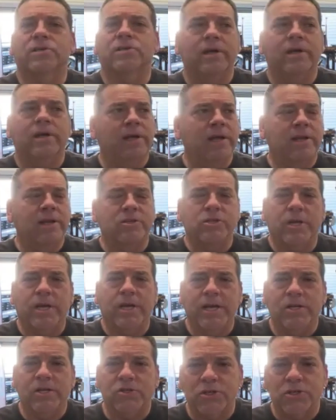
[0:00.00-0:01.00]
And it
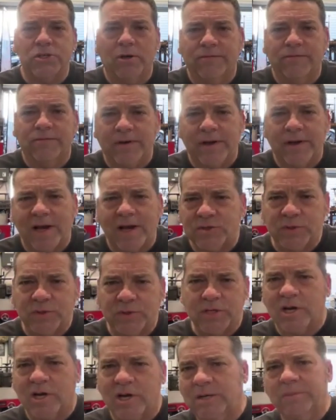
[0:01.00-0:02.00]
changed so fast. We
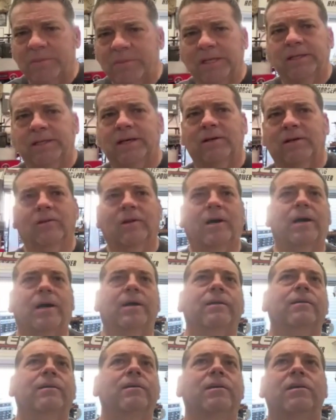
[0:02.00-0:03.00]
talk about that a
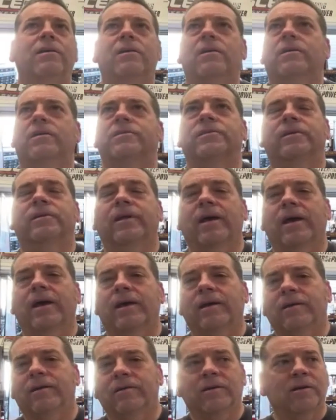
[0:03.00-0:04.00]
lot
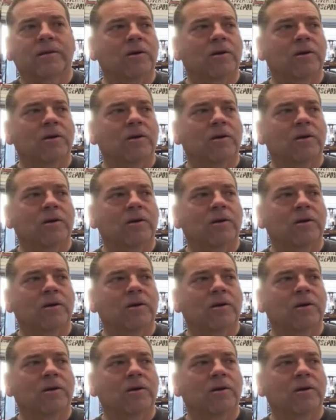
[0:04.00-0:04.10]
today.